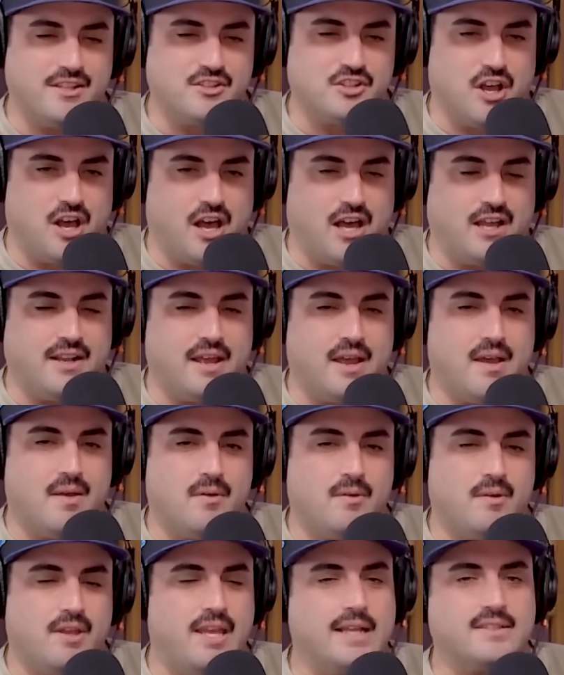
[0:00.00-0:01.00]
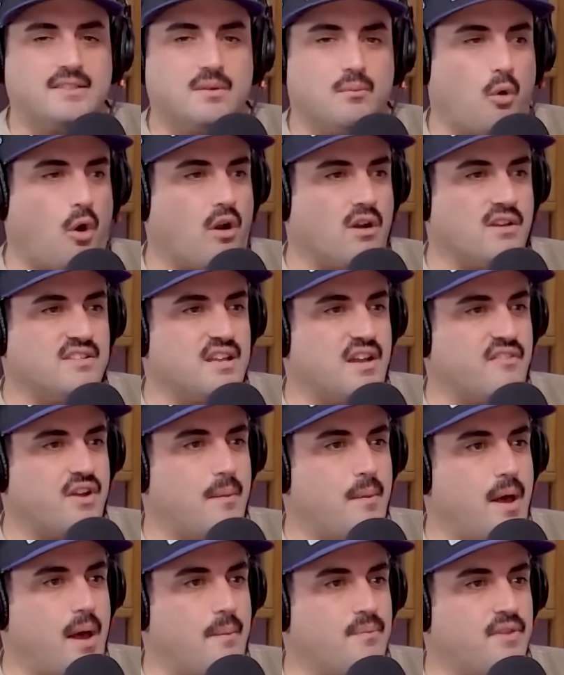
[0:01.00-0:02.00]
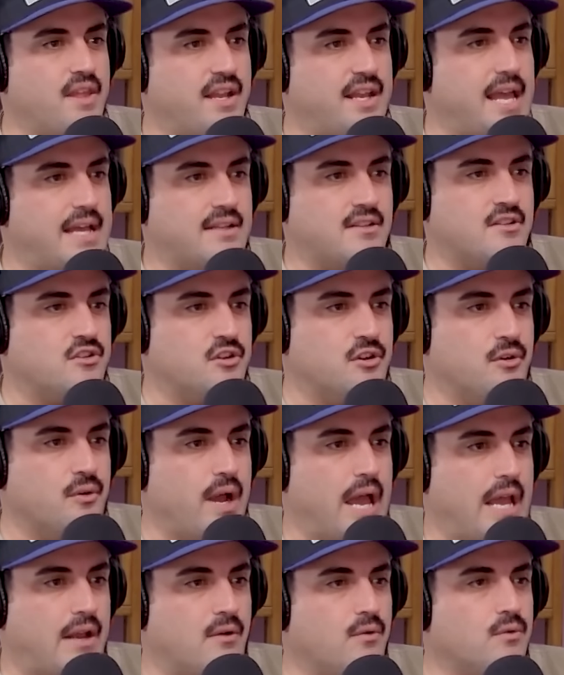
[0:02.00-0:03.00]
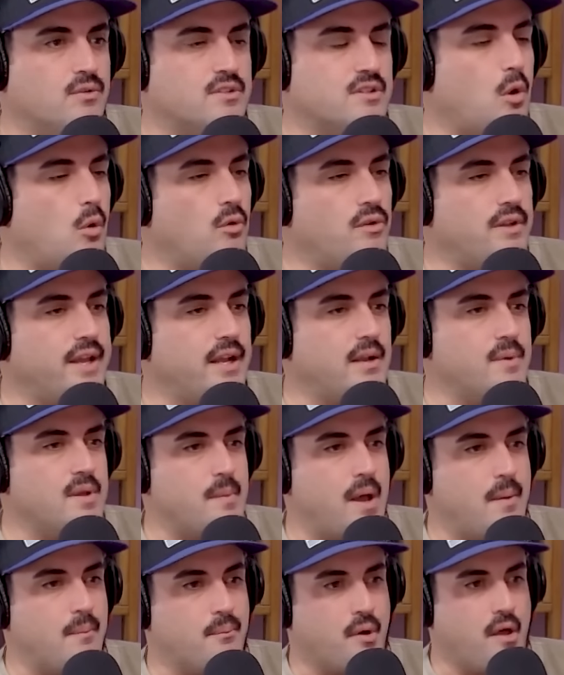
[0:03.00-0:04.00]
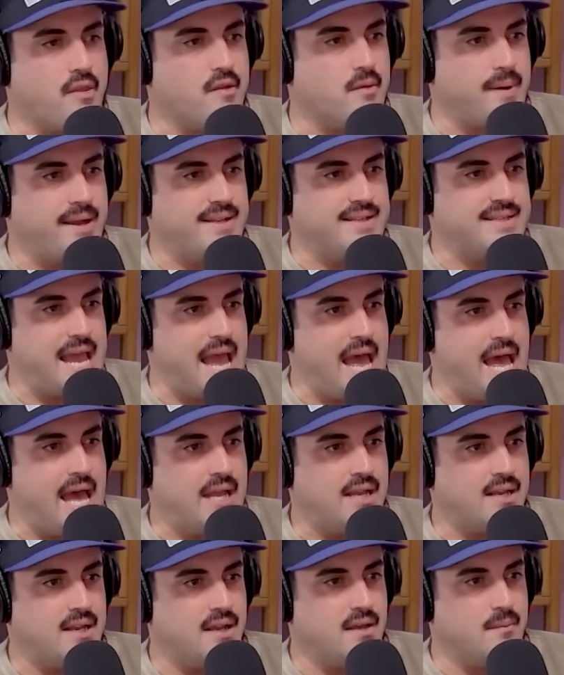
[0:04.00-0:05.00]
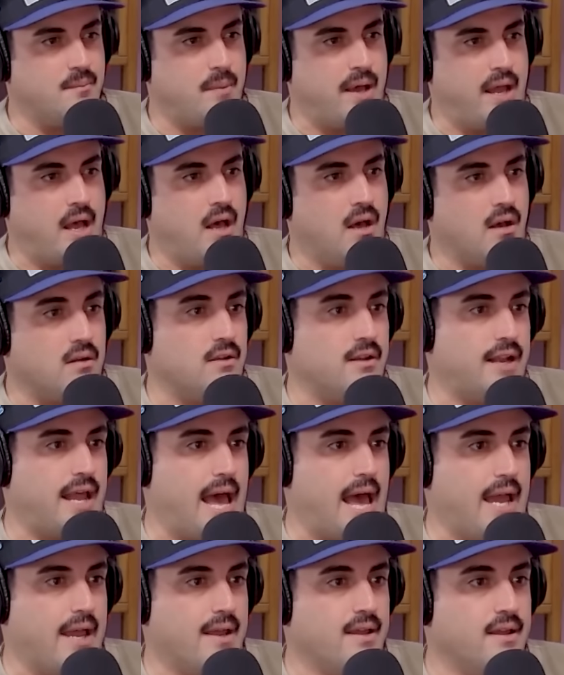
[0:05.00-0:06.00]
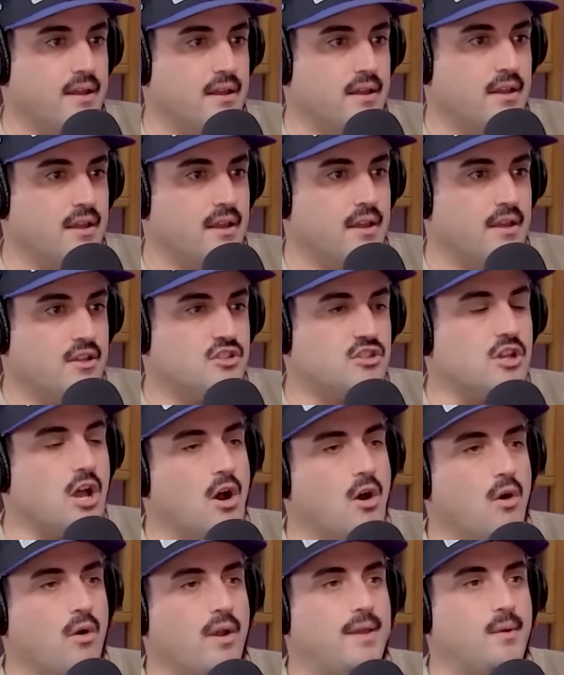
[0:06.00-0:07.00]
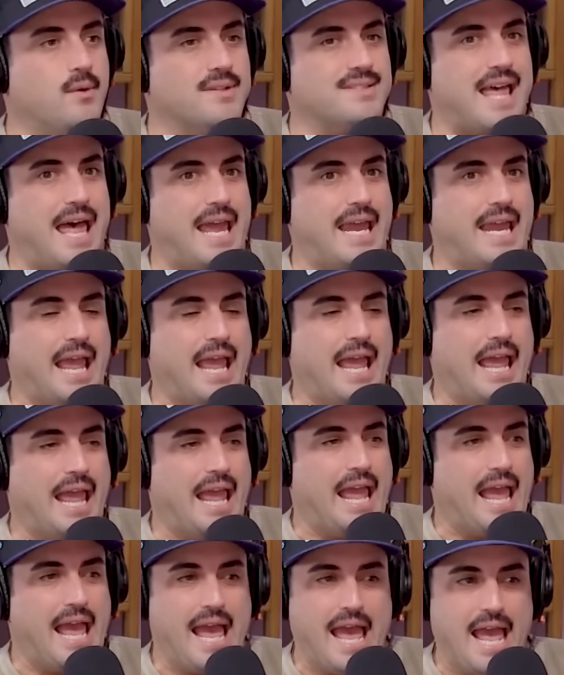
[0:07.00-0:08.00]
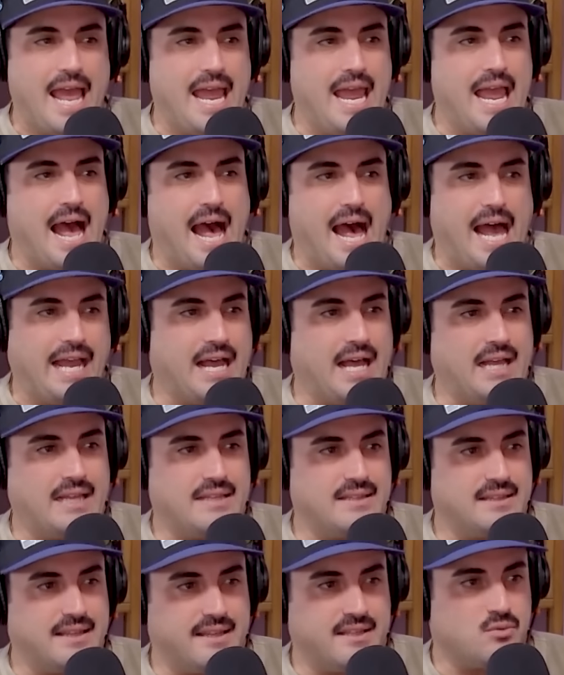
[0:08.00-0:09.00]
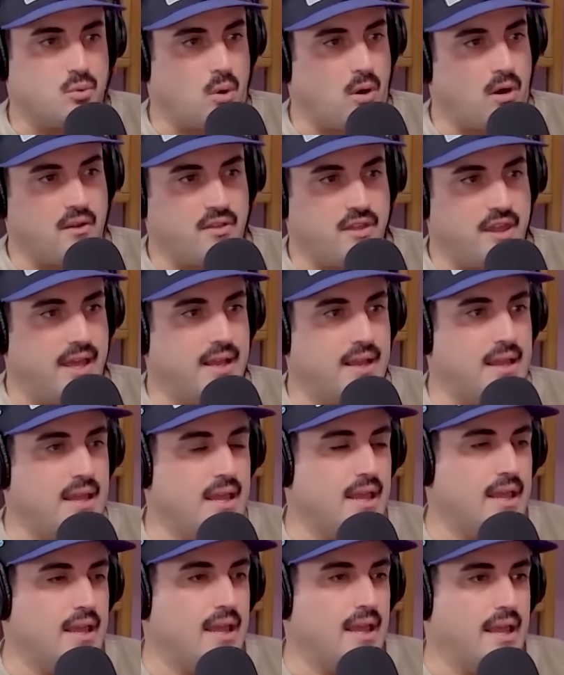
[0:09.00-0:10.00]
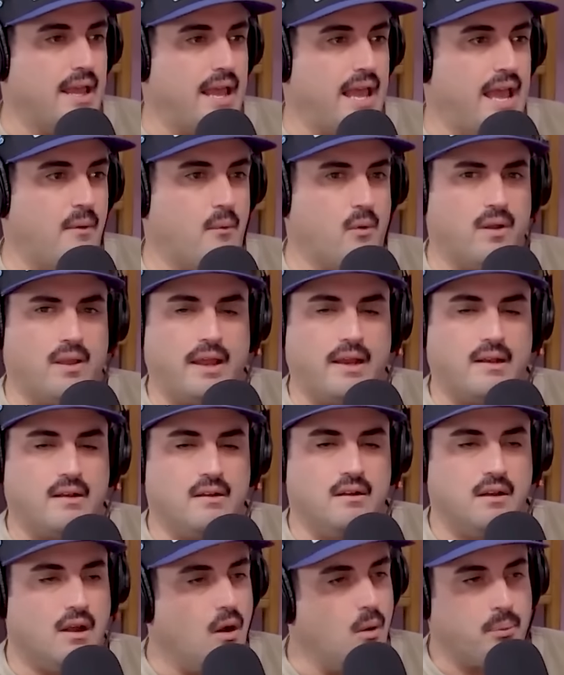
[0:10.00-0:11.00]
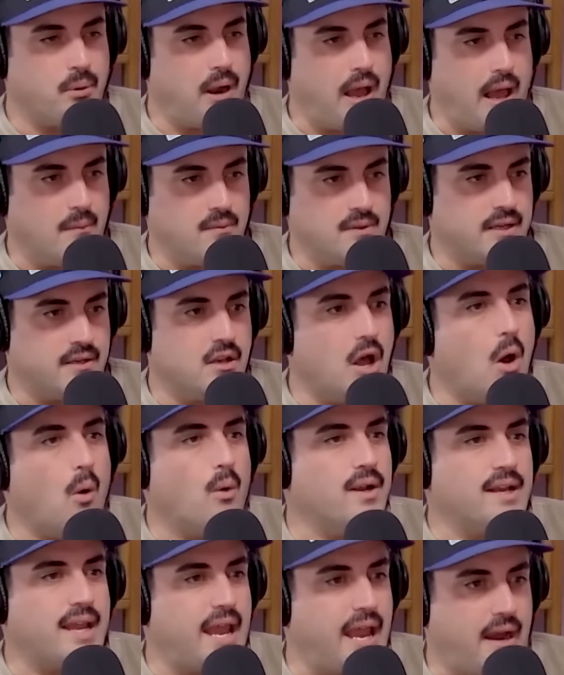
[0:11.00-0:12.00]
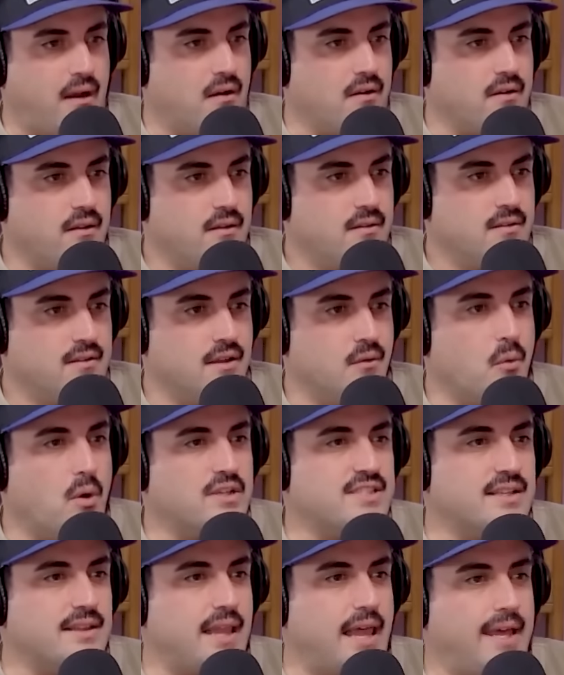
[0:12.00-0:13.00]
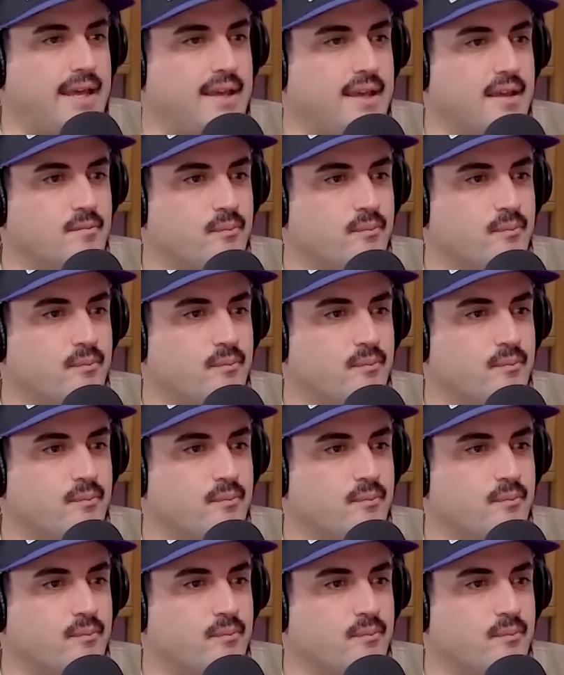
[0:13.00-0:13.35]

on he had some work stuff come up that he had to do, and it was only going to be my brother, my dad, my uncle, and I. Right. So he was like, "Hey, I got this work thing," and we are like, "No problem." Like no one cared. It wasn't like,